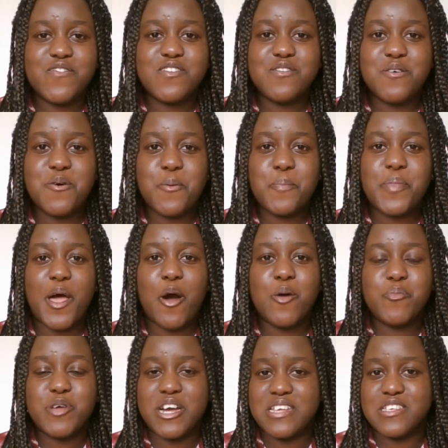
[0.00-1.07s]
So I
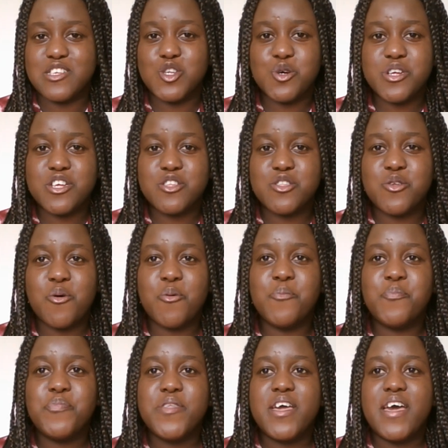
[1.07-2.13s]
hope you guys enjoyed it though,
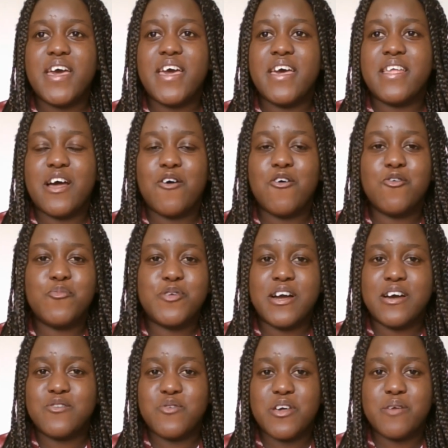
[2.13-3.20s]
and I hope you
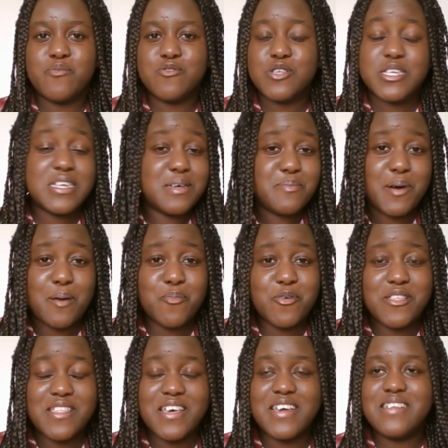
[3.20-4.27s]
guys were able to keep up
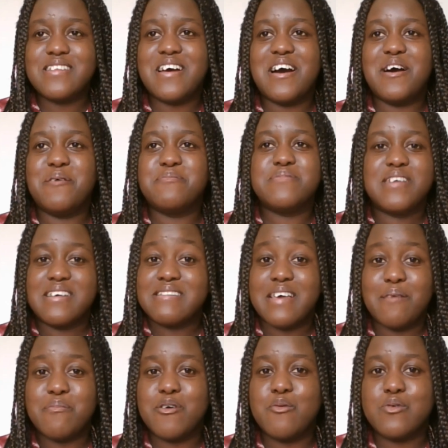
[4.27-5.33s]
with it. Next
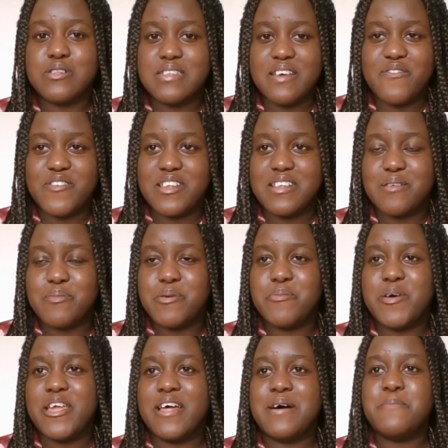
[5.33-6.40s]
time it will definitely be
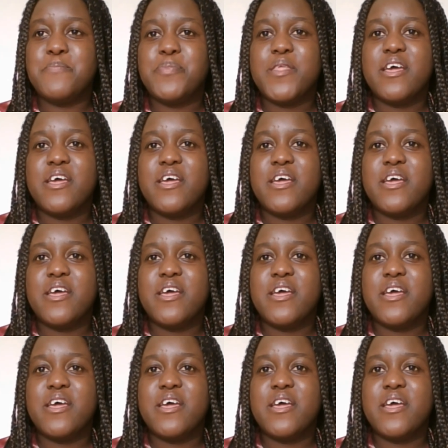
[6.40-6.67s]
better.